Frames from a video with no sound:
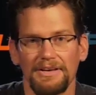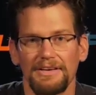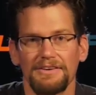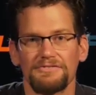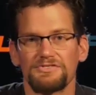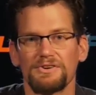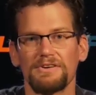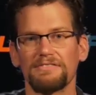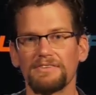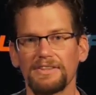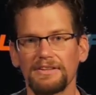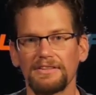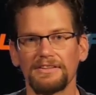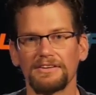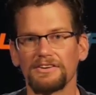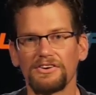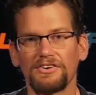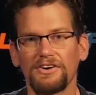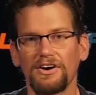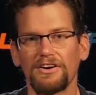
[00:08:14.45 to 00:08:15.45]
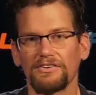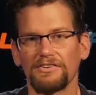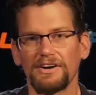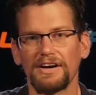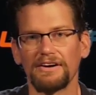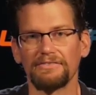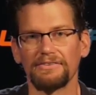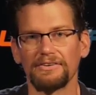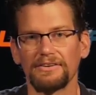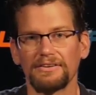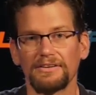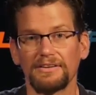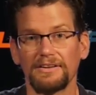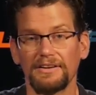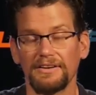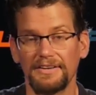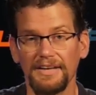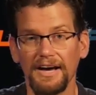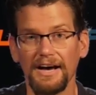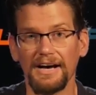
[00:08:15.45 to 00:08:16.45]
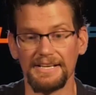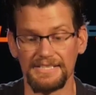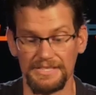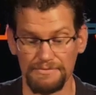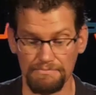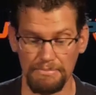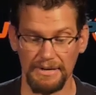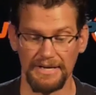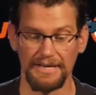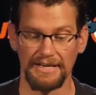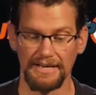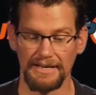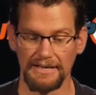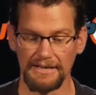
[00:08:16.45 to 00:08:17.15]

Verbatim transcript: it gives you everything that a chronograph does, but in